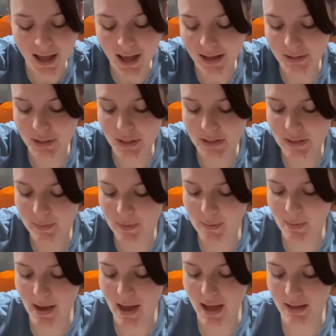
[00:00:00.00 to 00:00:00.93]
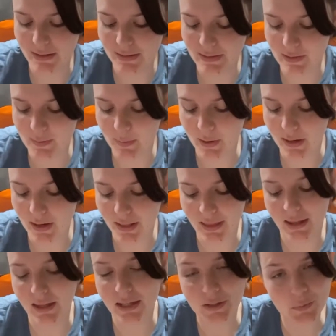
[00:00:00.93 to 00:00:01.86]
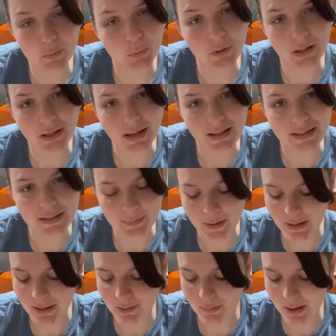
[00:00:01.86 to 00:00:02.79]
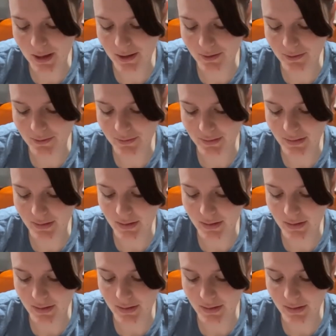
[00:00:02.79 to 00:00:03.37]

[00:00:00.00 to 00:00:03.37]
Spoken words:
Not to be biased, but I think it is pretty nice smelling mail.